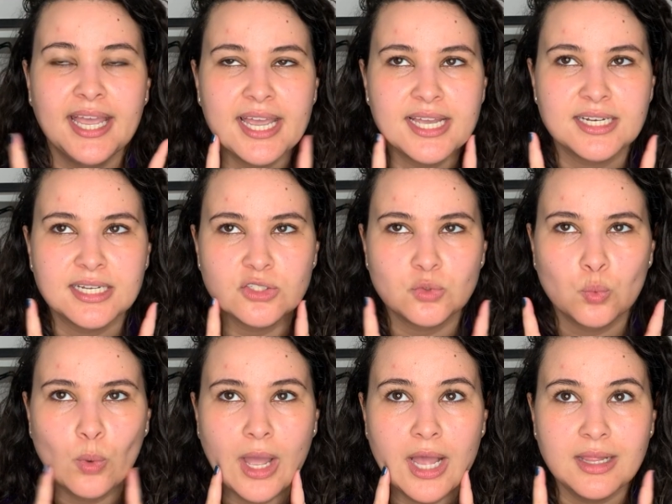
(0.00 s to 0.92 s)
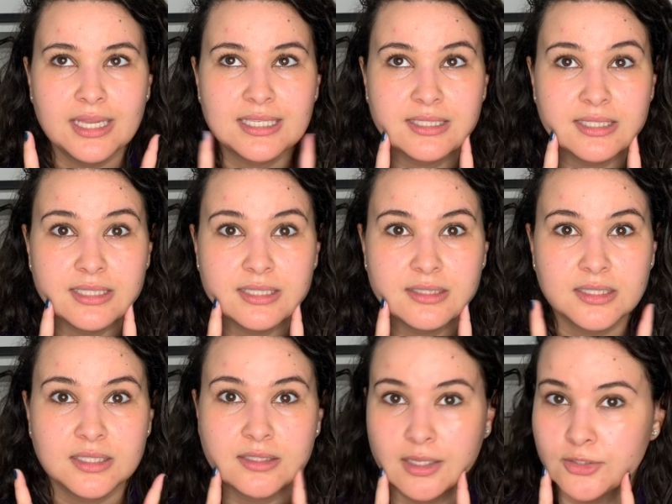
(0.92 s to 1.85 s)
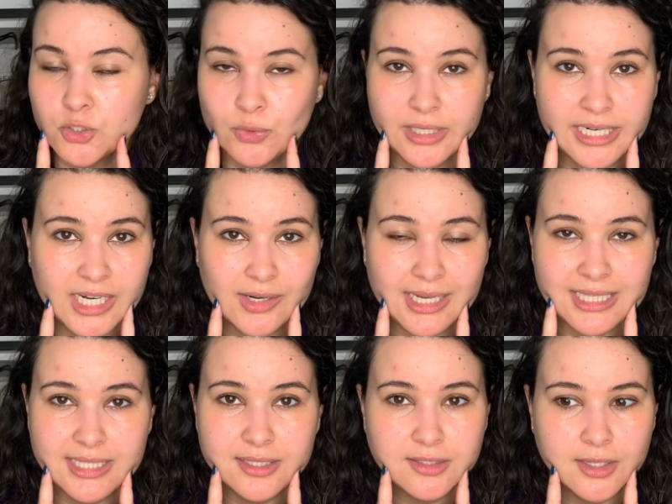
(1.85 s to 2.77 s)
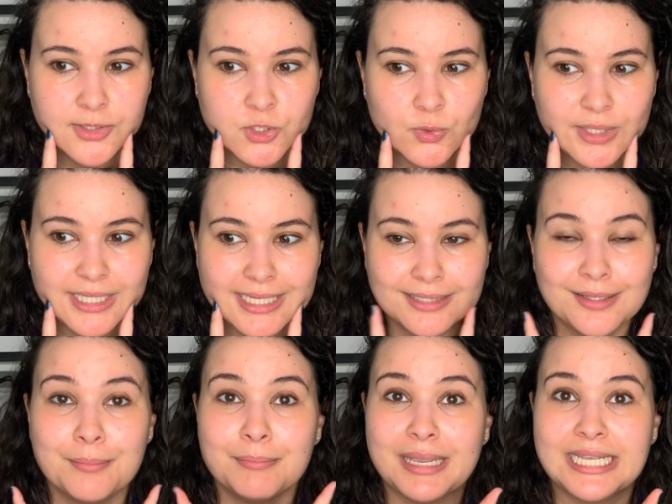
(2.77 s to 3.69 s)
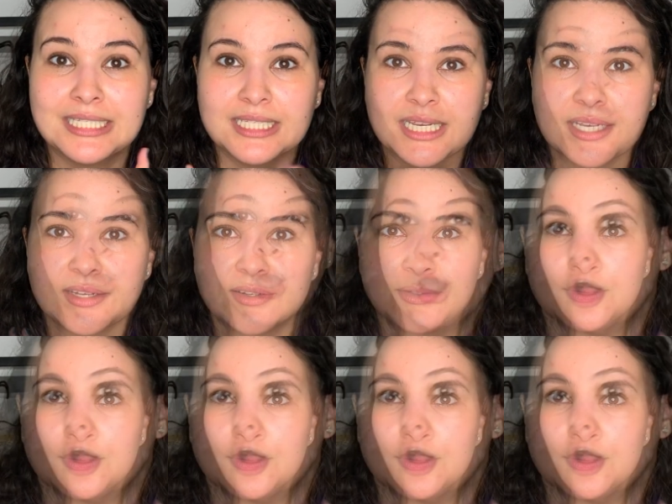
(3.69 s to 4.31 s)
And as well as this sunscreen here. I think the sunscreen is amazing.